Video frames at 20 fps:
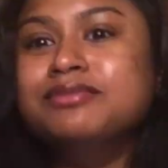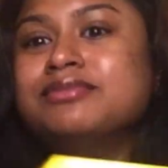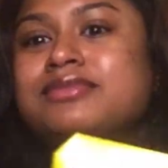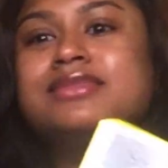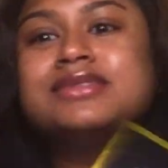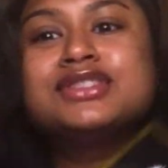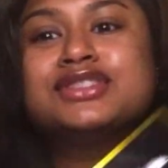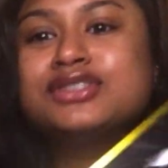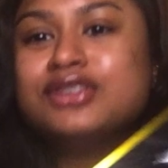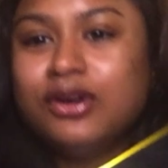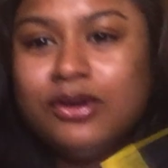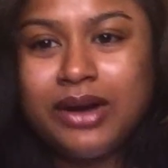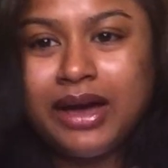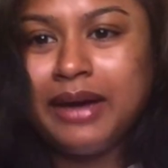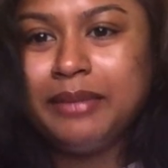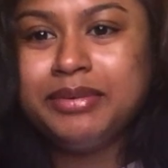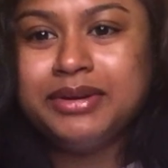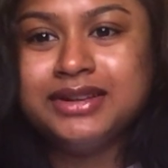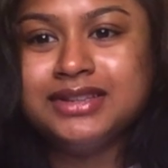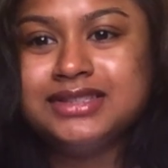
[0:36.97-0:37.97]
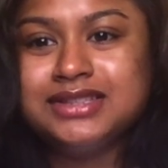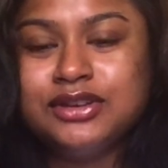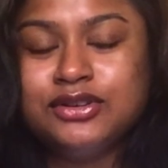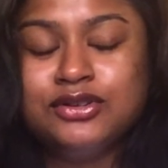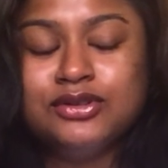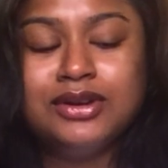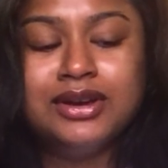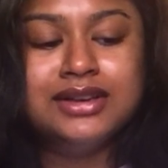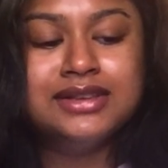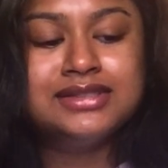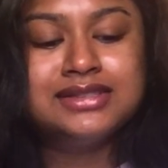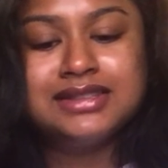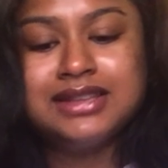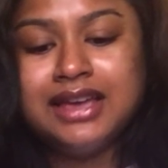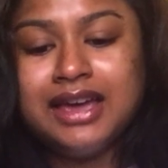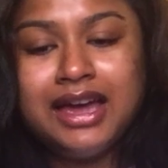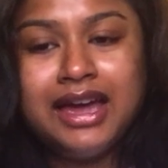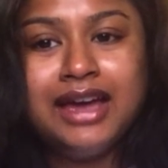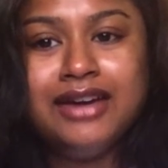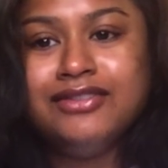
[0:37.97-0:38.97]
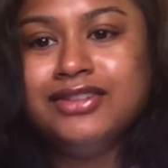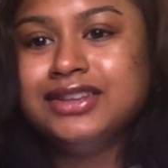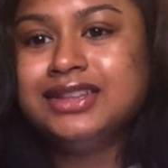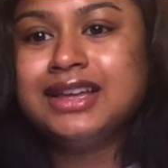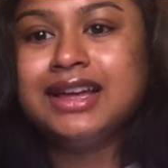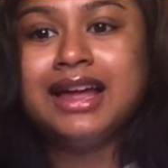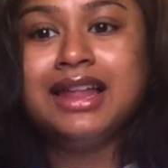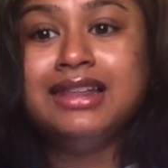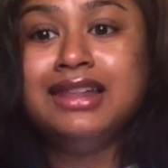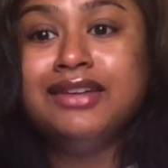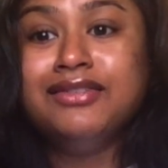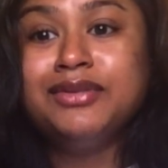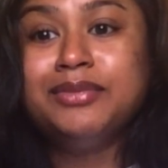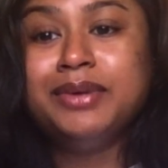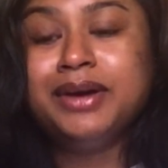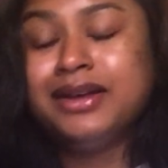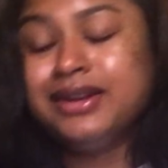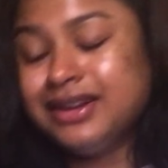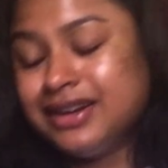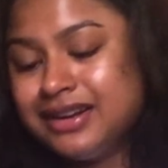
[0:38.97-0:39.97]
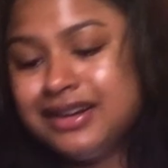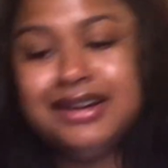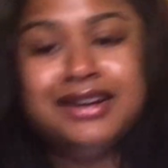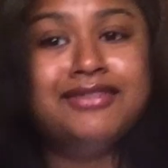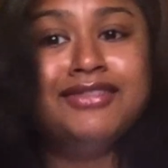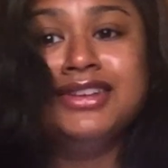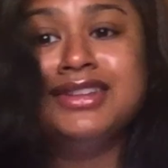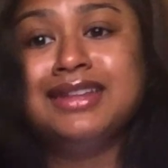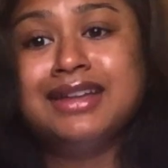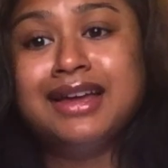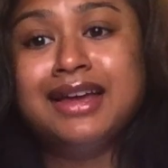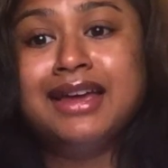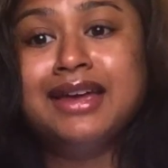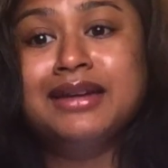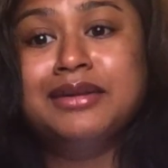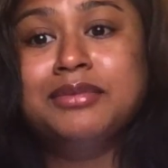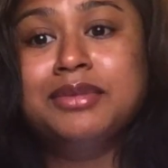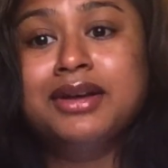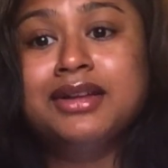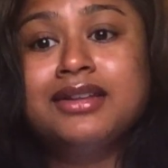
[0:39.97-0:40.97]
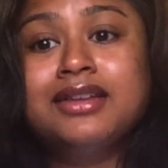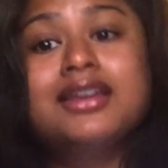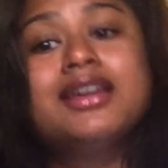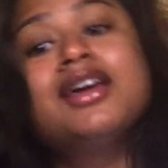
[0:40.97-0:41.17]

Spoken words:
So happy to tell you guys everything I love about it and everything I hate about it.